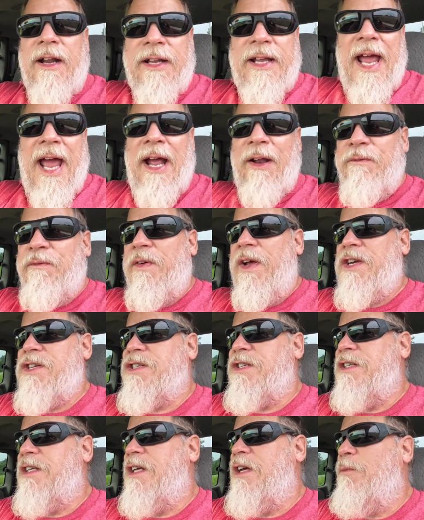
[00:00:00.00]

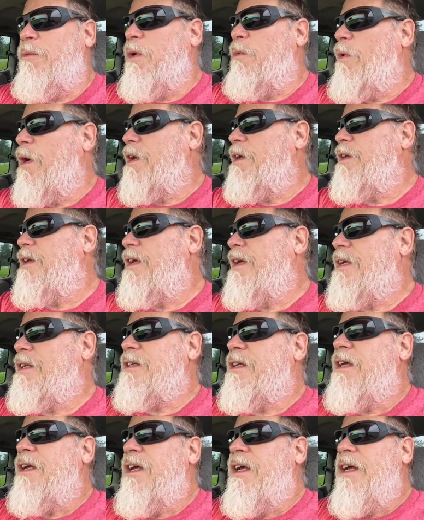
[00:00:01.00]
catfishing deal we went and did.
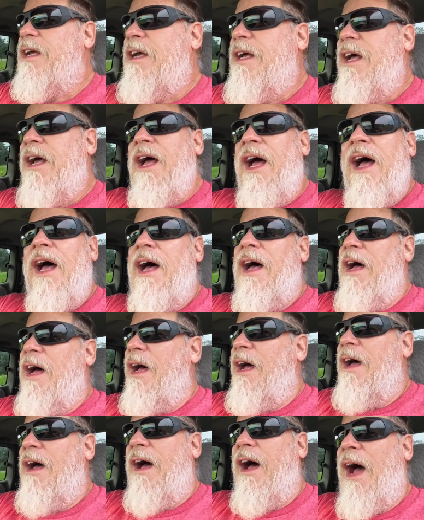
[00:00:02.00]

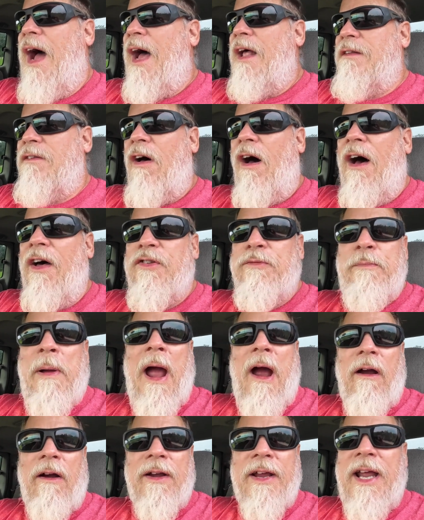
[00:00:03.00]
I lost
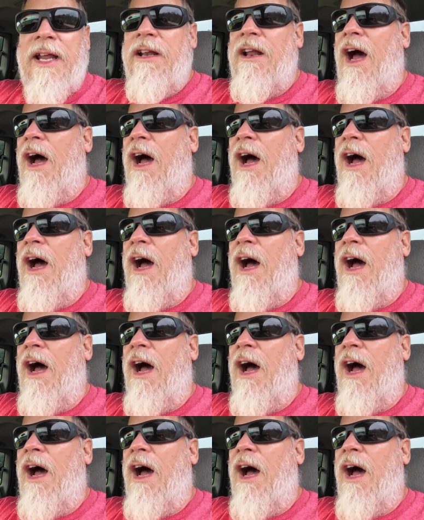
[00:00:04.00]
power getting